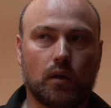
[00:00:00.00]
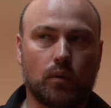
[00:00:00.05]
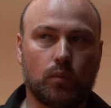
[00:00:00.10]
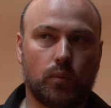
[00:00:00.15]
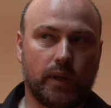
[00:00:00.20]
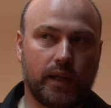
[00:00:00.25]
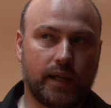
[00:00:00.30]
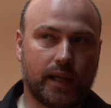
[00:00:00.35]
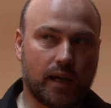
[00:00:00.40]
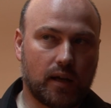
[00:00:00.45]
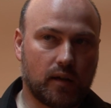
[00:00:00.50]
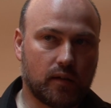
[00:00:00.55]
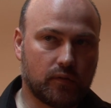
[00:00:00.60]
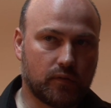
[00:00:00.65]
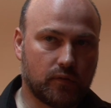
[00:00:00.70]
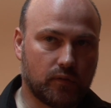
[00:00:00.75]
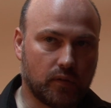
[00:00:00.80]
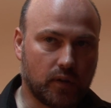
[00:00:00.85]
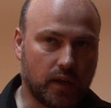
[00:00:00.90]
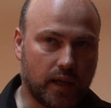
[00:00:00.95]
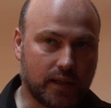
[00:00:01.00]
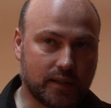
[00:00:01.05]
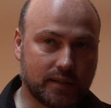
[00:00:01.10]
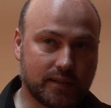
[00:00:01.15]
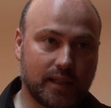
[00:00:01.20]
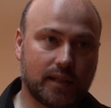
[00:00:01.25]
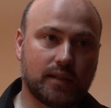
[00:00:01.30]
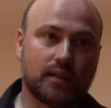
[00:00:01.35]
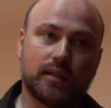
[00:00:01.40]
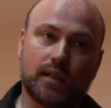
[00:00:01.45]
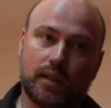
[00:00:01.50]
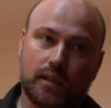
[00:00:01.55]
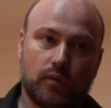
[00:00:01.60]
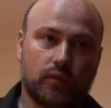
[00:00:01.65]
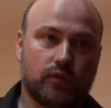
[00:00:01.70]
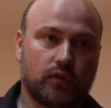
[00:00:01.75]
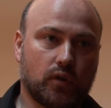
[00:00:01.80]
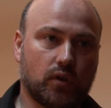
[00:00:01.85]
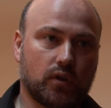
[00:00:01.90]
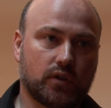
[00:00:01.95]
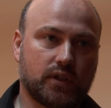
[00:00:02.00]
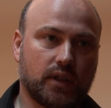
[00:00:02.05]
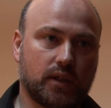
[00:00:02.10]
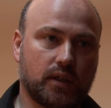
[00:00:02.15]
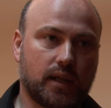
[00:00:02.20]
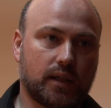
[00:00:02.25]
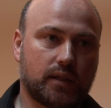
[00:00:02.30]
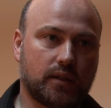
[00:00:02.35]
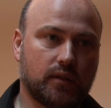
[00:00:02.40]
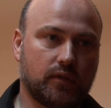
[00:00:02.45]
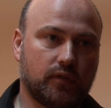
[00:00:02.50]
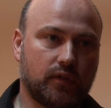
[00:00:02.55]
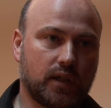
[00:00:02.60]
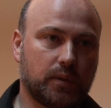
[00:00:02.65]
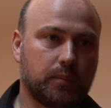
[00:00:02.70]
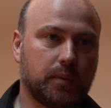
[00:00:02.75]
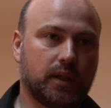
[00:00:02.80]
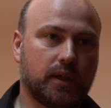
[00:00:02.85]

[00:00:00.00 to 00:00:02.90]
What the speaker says: We have extended that, of course, at the very